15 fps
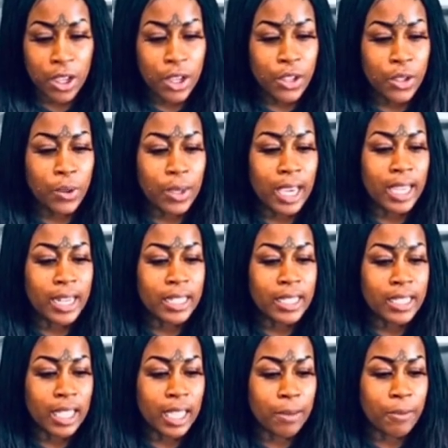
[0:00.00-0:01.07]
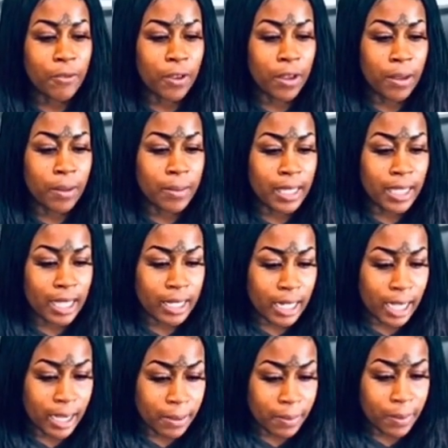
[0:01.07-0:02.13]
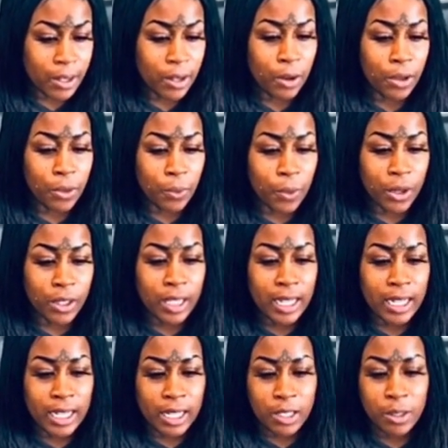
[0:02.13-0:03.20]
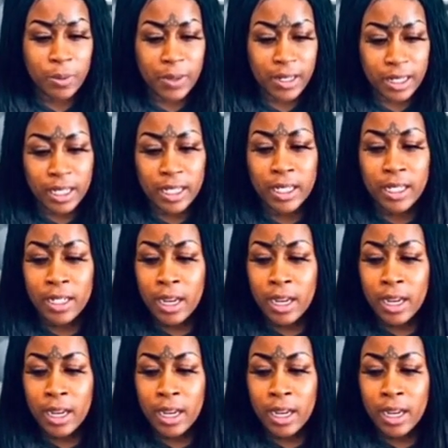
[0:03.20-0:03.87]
You can't escape from the enlightenment or the work that needs to be done,